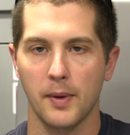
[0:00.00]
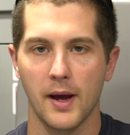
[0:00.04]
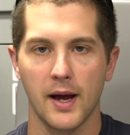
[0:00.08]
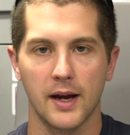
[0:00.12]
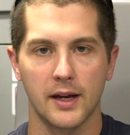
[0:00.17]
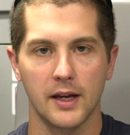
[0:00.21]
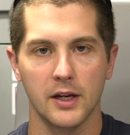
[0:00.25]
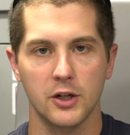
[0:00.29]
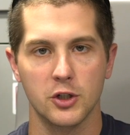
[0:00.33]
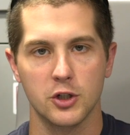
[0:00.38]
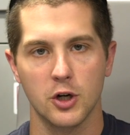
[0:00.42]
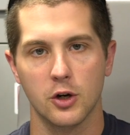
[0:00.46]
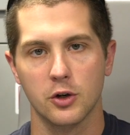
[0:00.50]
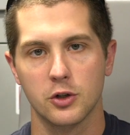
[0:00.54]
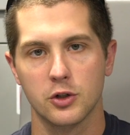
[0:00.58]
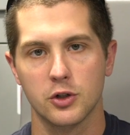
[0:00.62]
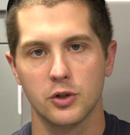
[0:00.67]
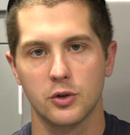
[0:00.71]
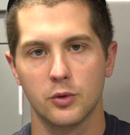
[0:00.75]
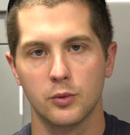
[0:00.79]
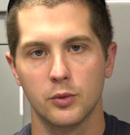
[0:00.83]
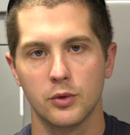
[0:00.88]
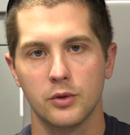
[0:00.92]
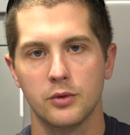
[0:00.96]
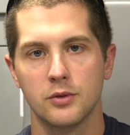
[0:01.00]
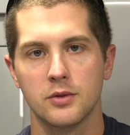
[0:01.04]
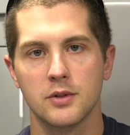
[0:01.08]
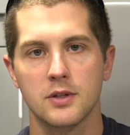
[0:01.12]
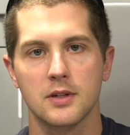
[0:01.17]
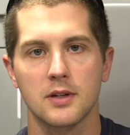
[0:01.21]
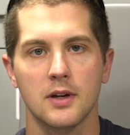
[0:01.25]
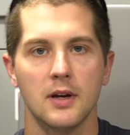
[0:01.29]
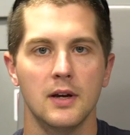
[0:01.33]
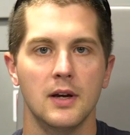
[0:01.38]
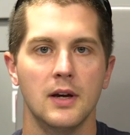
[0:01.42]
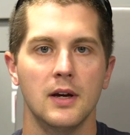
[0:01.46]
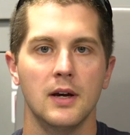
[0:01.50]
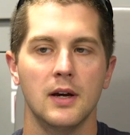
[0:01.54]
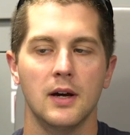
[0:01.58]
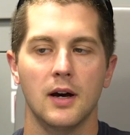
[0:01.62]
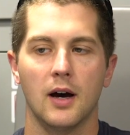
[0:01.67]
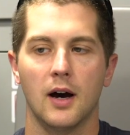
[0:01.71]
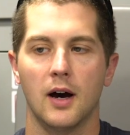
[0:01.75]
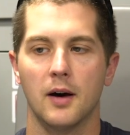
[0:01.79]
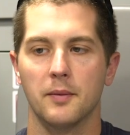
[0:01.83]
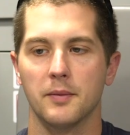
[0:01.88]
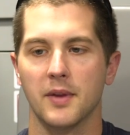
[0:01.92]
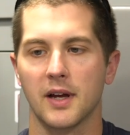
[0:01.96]
packing junctional wounds
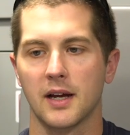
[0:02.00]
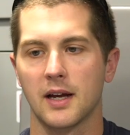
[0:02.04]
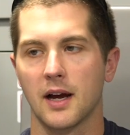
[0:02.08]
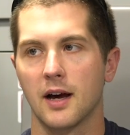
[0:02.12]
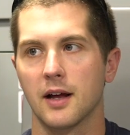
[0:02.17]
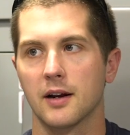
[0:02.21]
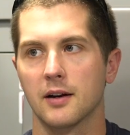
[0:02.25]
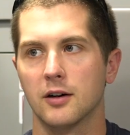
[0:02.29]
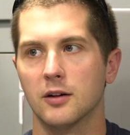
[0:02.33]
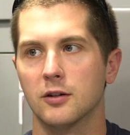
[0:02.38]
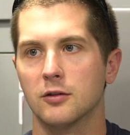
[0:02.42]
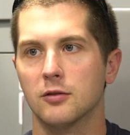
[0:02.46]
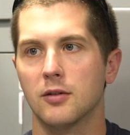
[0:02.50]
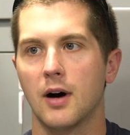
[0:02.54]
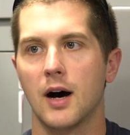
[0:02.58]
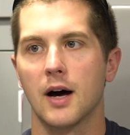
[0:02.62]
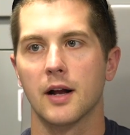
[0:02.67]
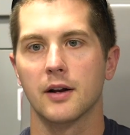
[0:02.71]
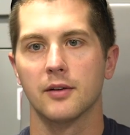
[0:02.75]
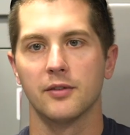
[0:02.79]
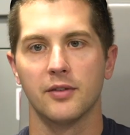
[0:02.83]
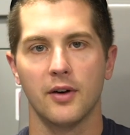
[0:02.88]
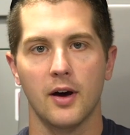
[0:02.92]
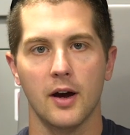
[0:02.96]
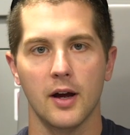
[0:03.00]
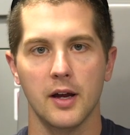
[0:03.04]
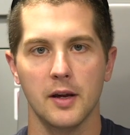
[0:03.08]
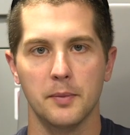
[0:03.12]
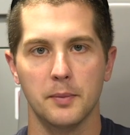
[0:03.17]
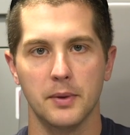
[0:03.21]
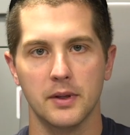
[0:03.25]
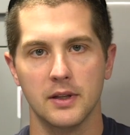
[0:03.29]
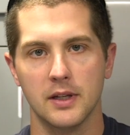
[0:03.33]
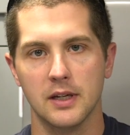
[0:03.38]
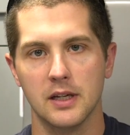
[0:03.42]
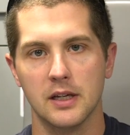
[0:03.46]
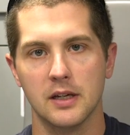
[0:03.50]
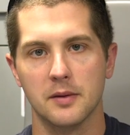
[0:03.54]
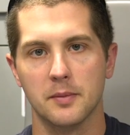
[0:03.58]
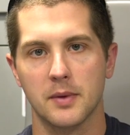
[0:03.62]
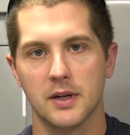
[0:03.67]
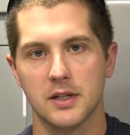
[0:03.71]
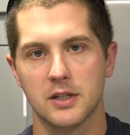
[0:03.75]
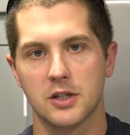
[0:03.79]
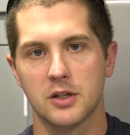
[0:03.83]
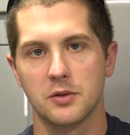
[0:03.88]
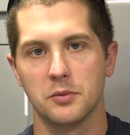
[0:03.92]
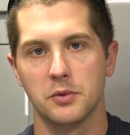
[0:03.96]
that got a lot of hype in the
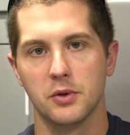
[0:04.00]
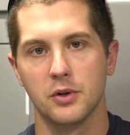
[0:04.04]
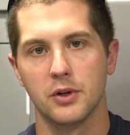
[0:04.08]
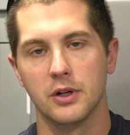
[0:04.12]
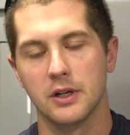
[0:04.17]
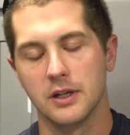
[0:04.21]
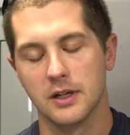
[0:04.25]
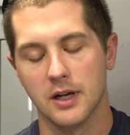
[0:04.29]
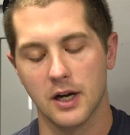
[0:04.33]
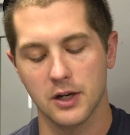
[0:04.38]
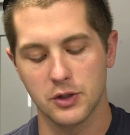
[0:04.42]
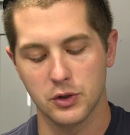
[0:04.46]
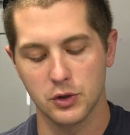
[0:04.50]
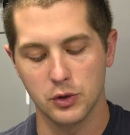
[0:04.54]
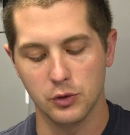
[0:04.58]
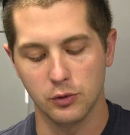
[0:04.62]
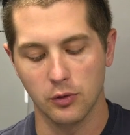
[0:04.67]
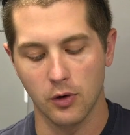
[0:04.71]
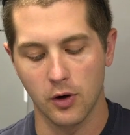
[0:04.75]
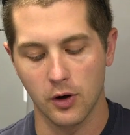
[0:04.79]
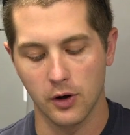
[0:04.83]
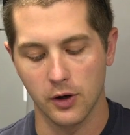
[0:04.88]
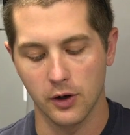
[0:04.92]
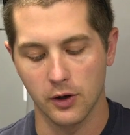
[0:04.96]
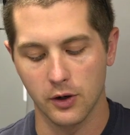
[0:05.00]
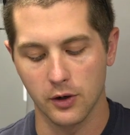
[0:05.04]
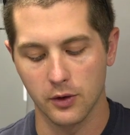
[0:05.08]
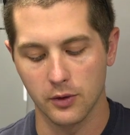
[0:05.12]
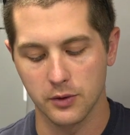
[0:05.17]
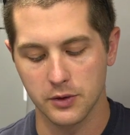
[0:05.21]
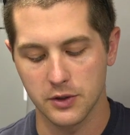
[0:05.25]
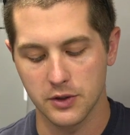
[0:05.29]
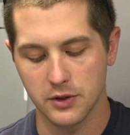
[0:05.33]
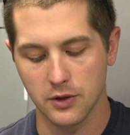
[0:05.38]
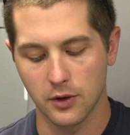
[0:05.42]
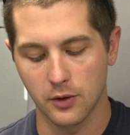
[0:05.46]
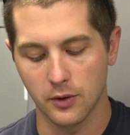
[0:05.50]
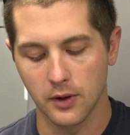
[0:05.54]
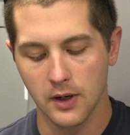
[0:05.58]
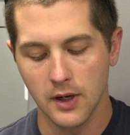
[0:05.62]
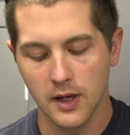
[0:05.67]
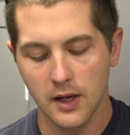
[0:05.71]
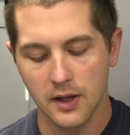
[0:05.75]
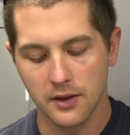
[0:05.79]
EMS community not too long ago. So